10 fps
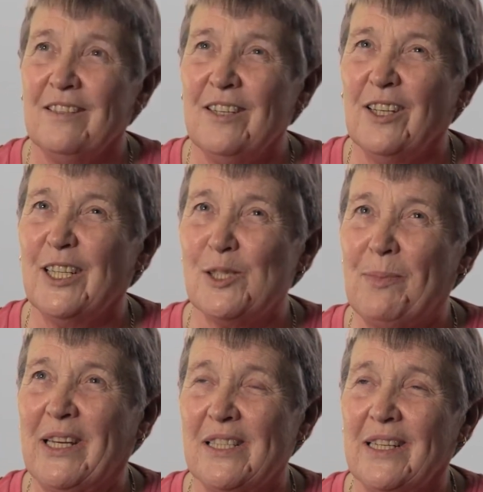not
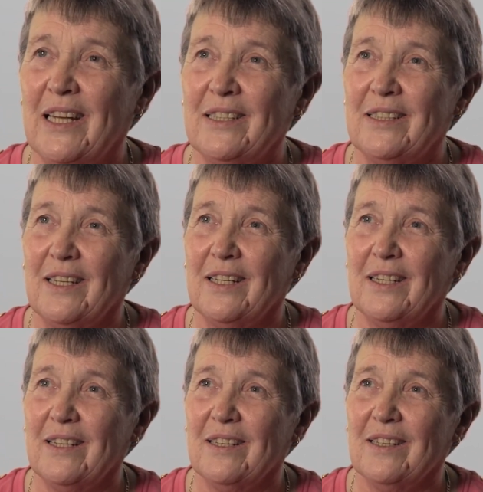expecting
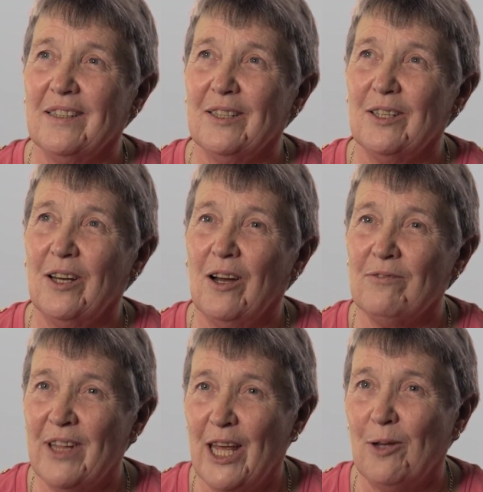anything
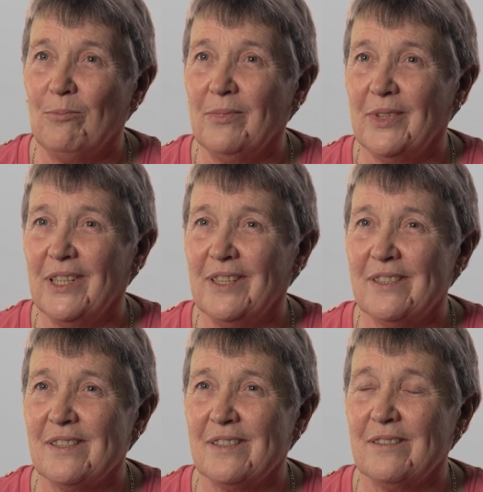of them.
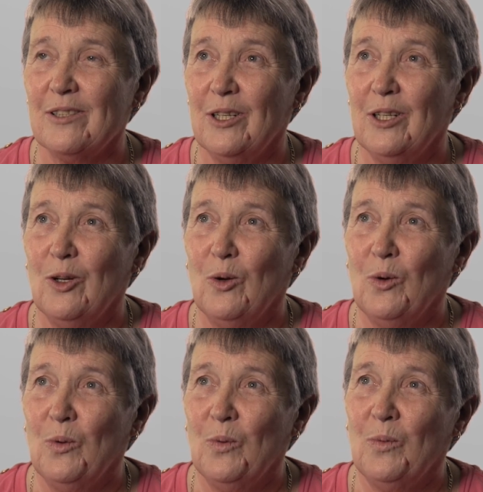It's
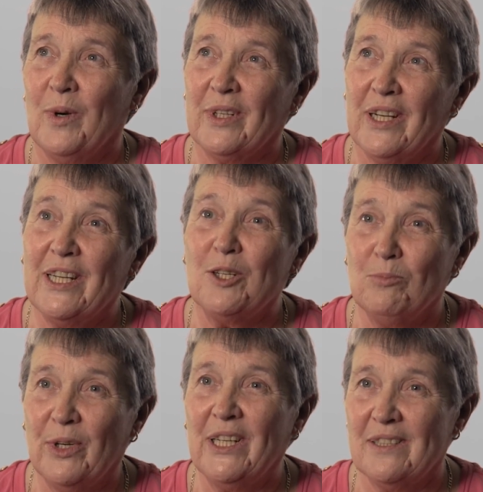what I
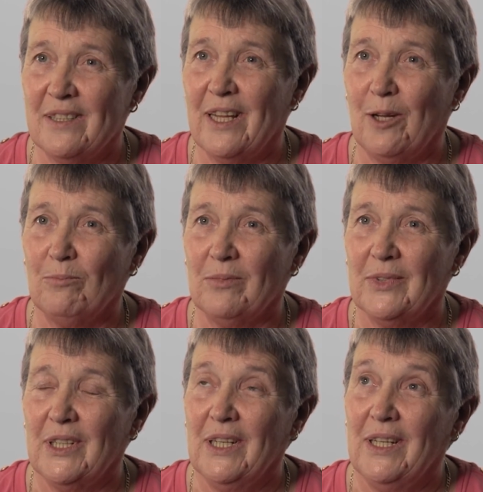can bring to
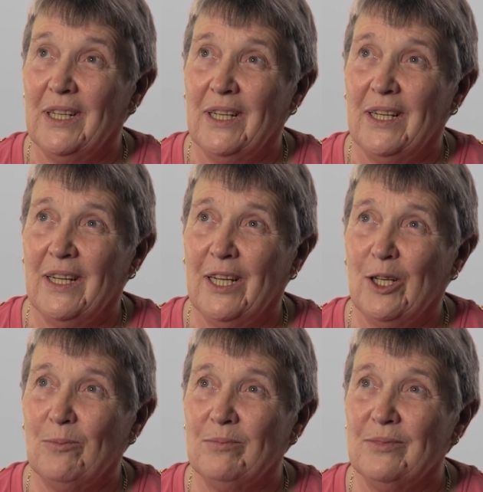
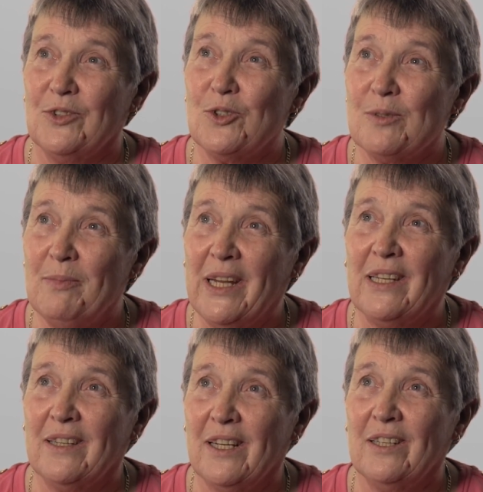them, just
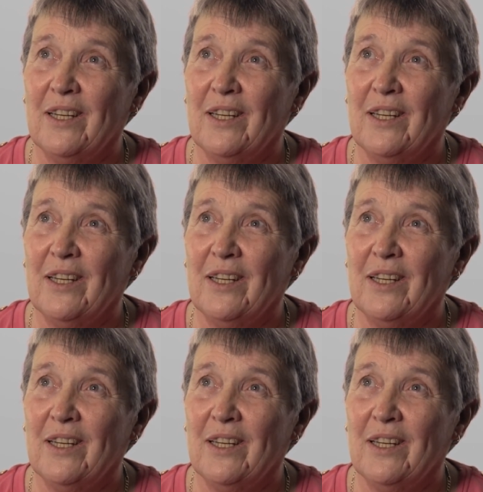make their